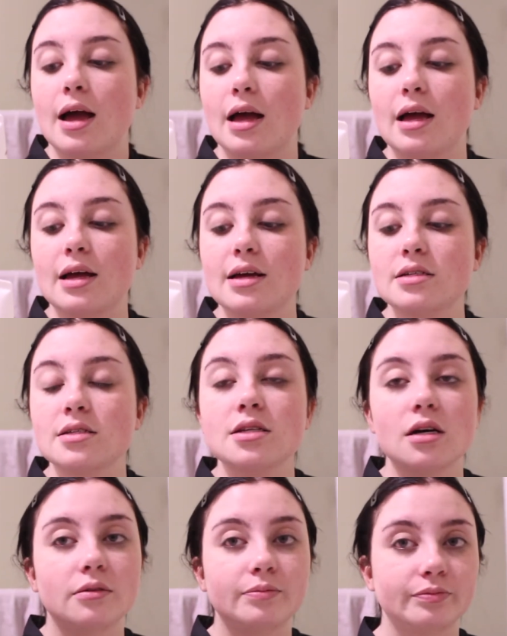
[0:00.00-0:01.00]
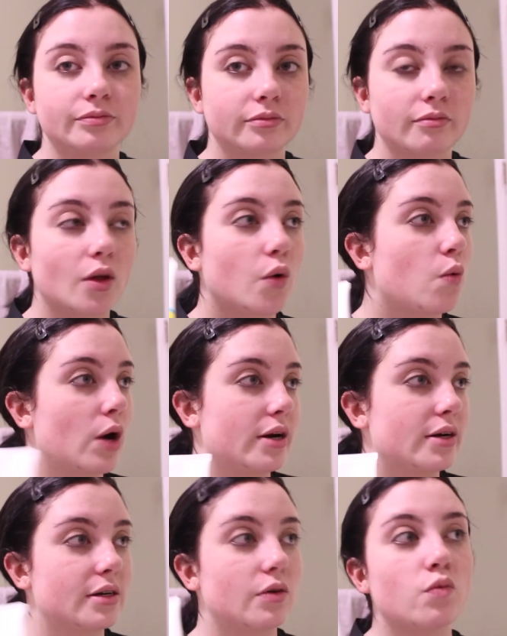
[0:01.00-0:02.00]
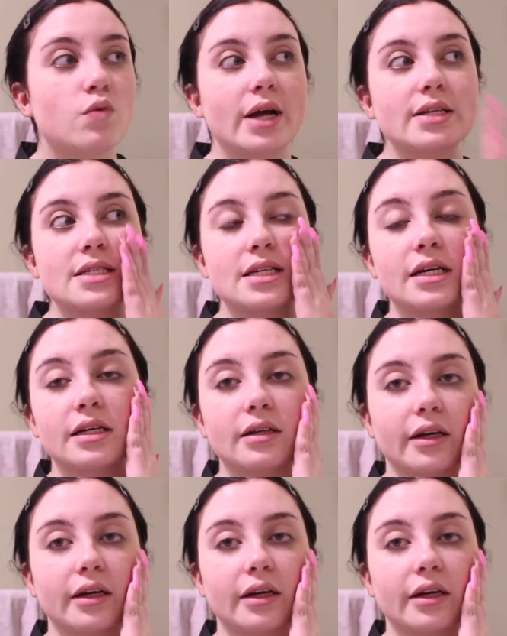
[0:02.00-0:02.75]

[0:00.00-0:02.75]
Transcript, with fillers: and red, red skin,